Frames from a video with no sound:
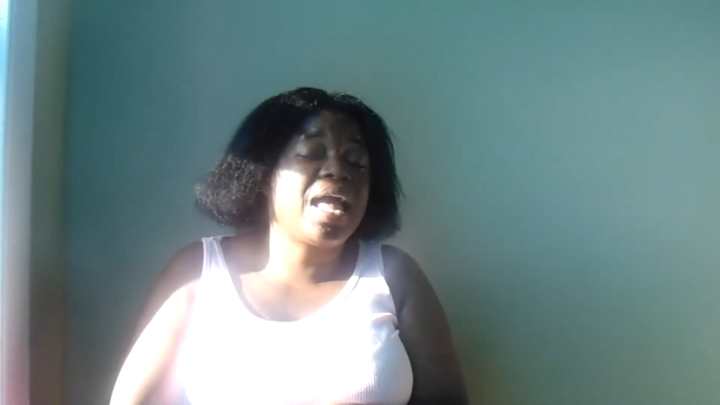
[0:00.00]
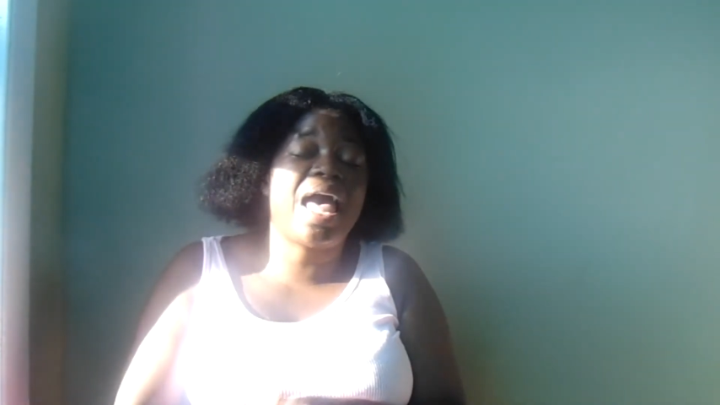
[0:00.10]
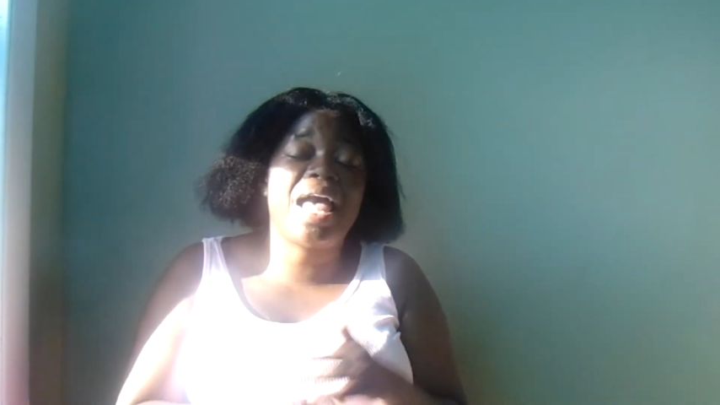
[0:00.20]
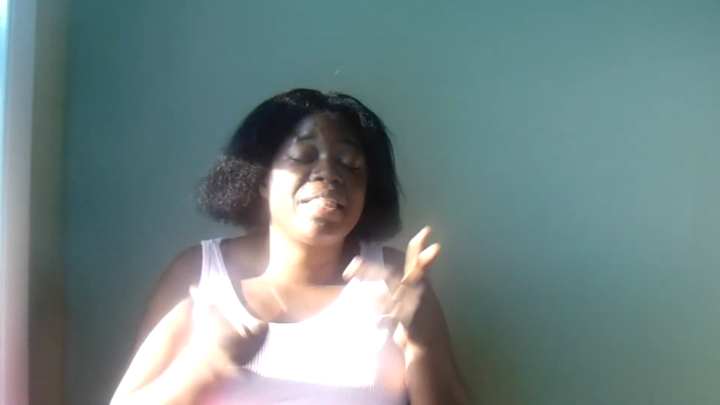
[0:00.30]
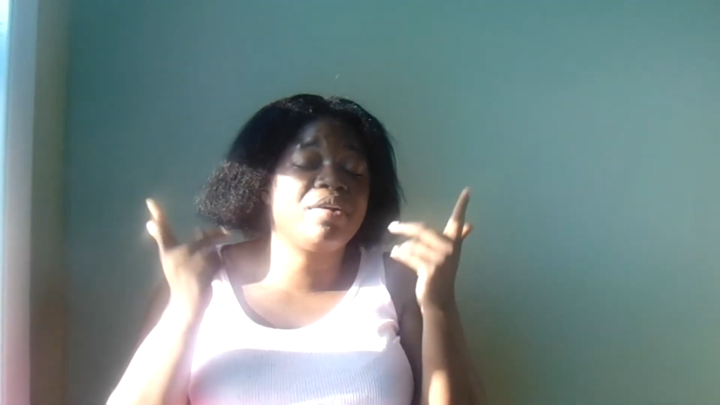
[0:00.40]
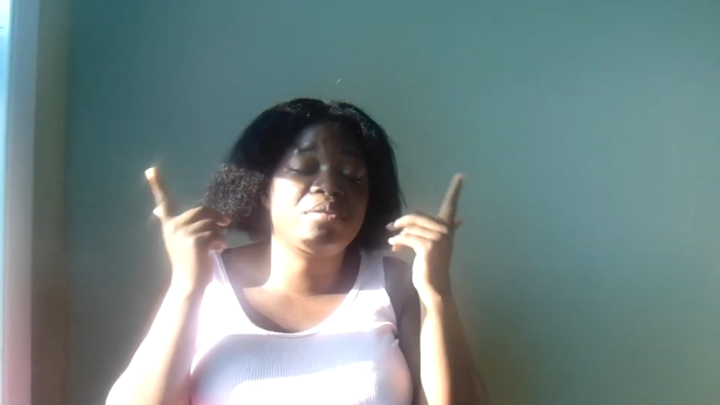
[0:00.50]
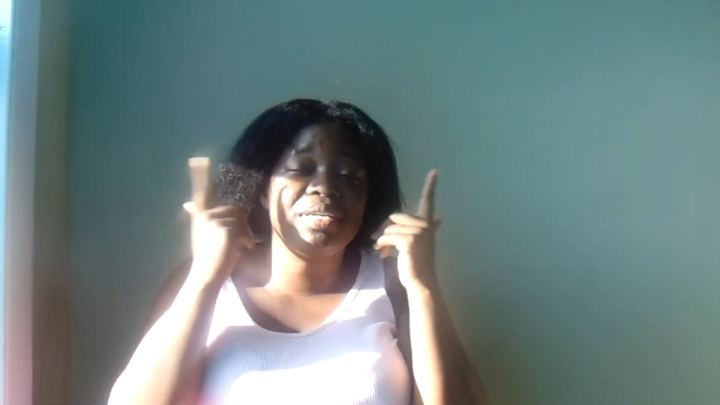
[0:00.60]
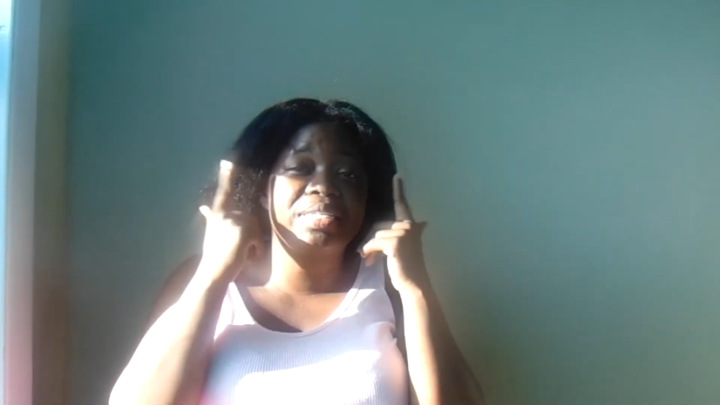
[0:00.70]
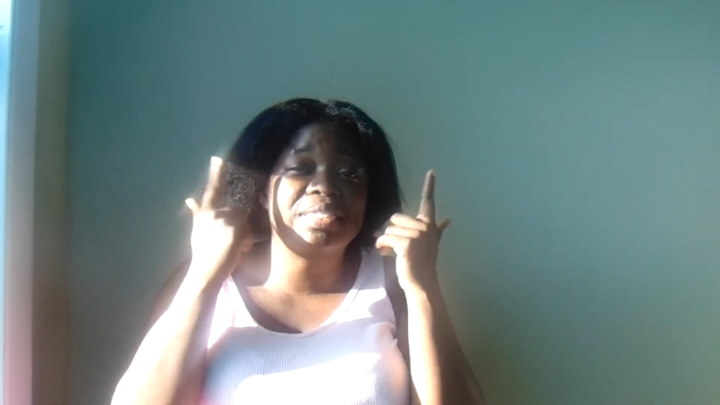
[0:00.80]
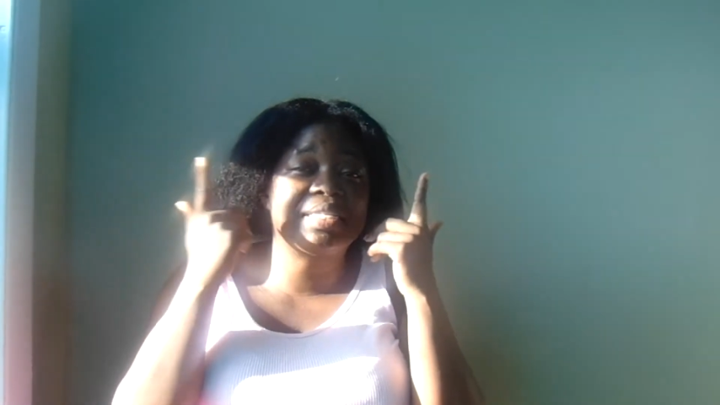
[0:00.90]
I don't
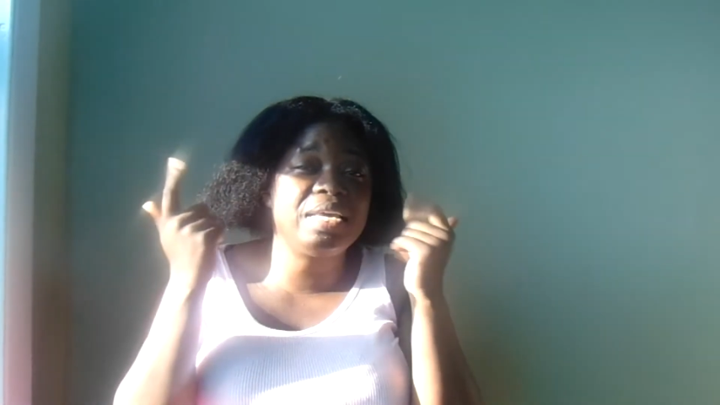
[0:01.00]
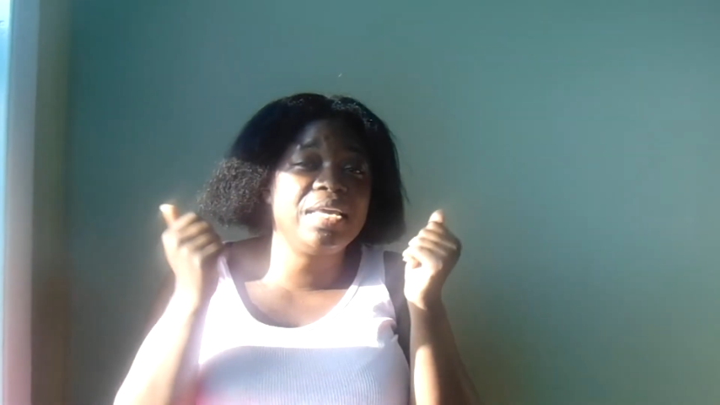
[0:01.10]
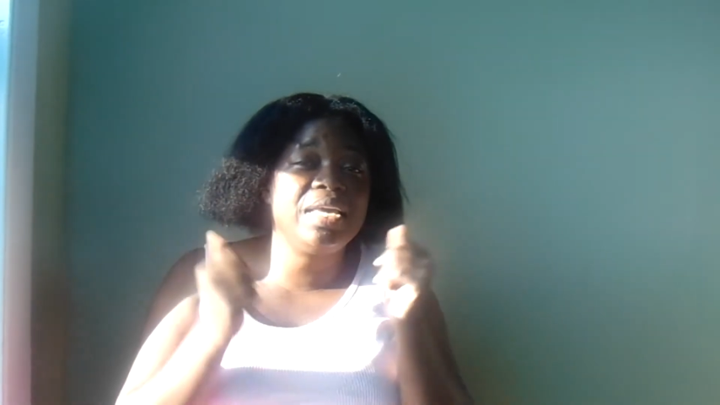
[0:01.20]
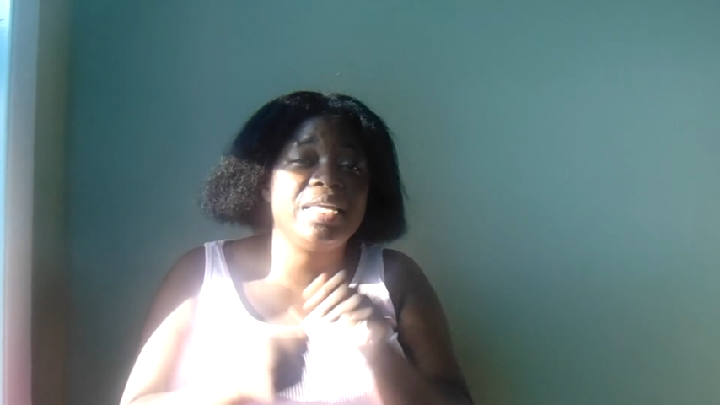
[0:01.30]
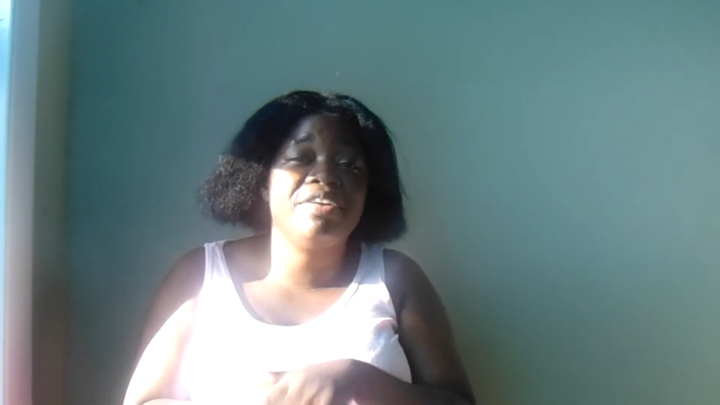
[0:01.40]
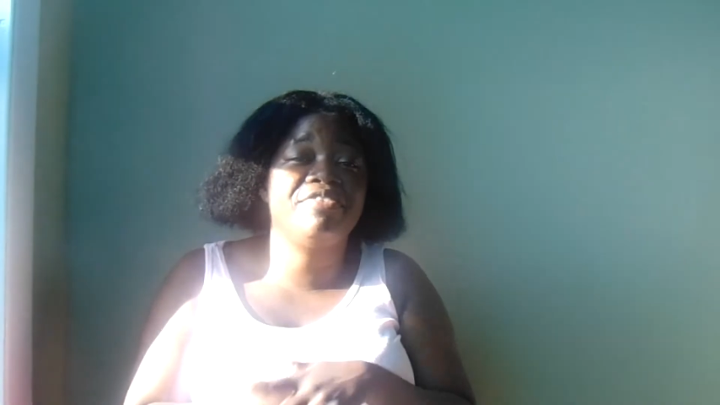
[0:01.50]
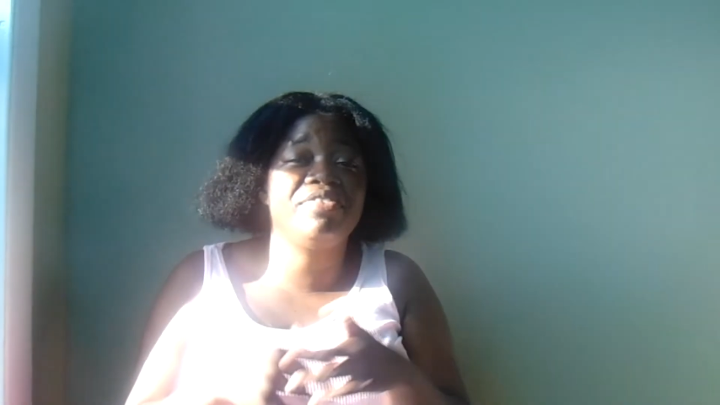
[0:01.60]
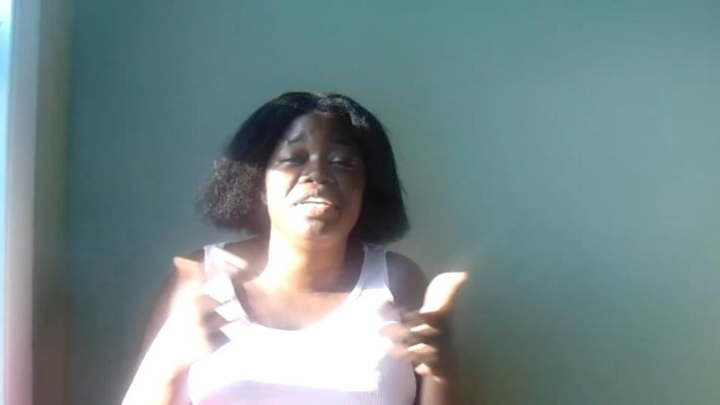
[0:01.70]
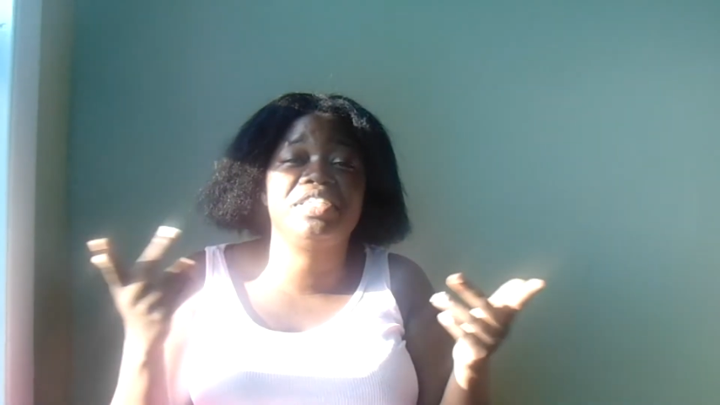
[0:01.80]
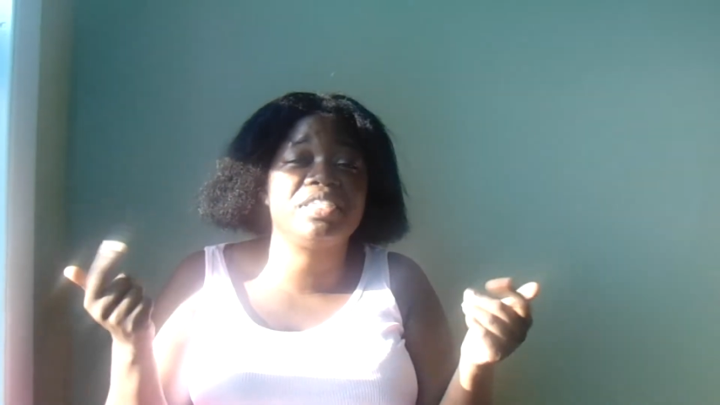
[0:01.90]
understand. Your
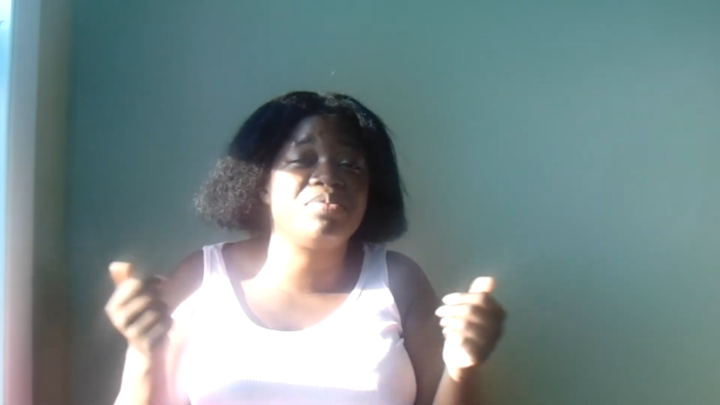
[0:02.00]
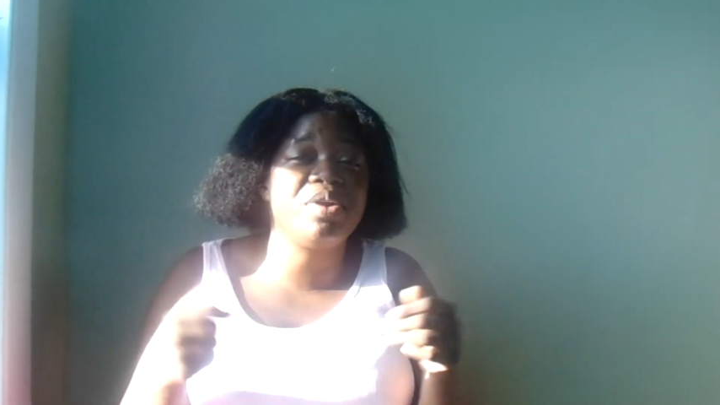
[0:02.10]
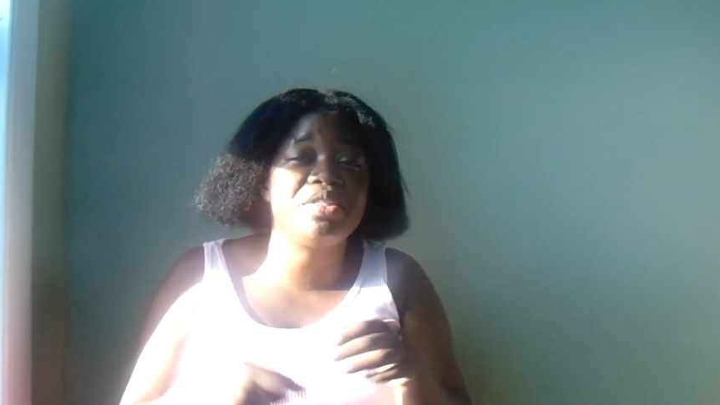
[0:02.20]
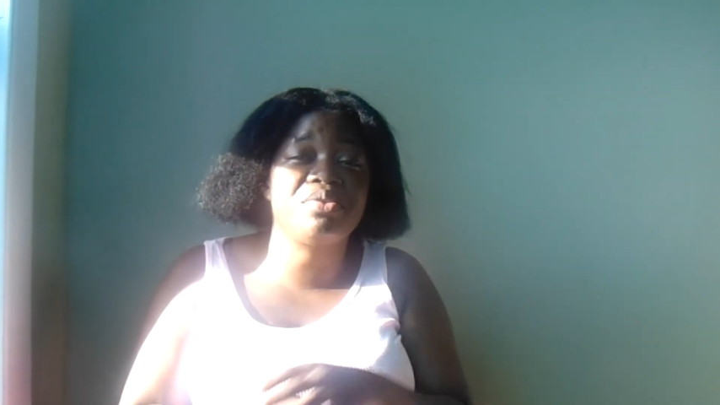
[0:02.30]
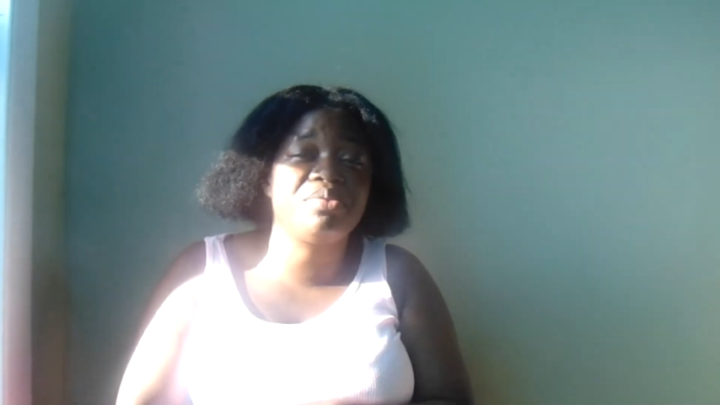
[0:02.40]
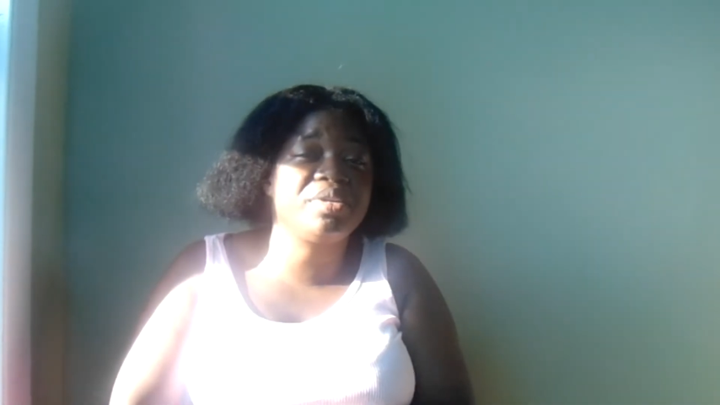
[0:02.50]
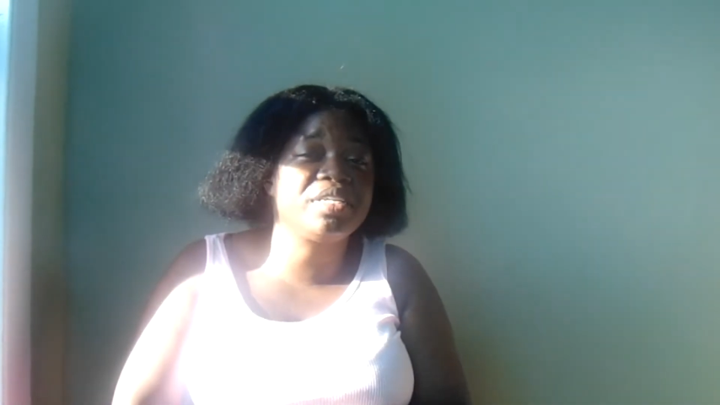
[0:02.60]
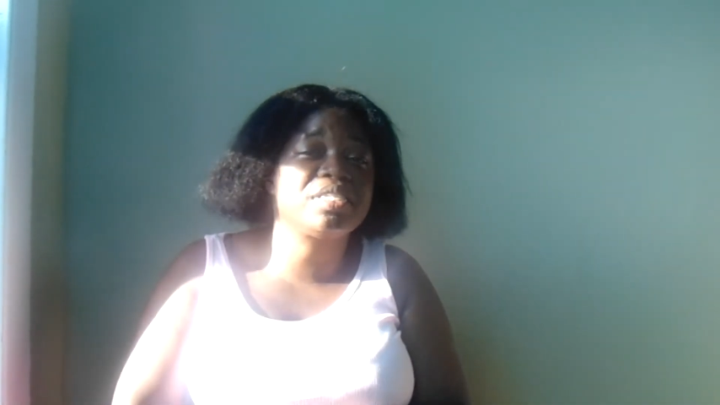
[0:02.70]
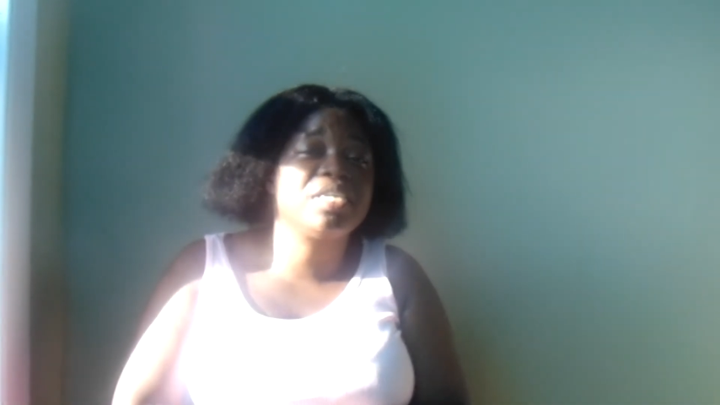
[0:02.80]
friend just went through this.